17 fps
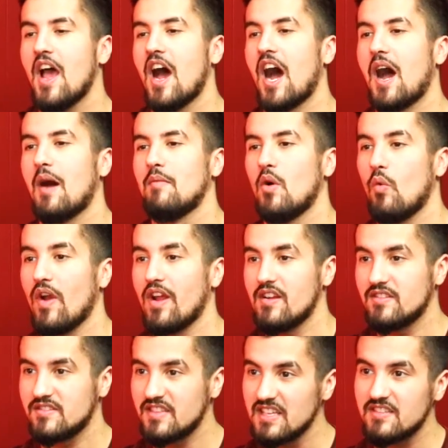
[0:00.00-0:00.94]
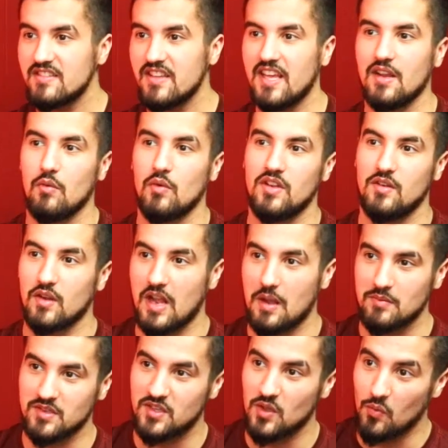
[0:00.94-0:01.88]
Um, whereas this thing, when it
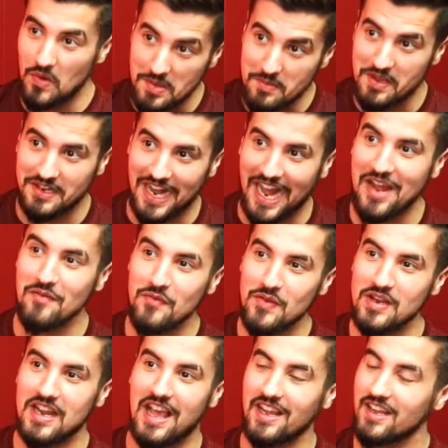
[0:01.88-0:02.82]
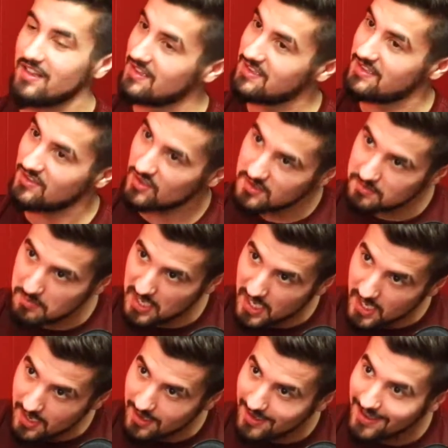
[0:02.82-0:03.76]
comes to women, I feel like, and this is just
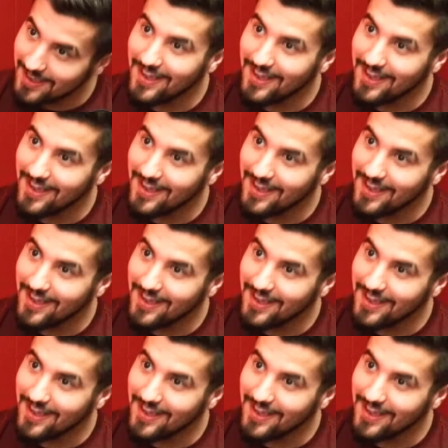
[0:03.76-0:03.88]
me,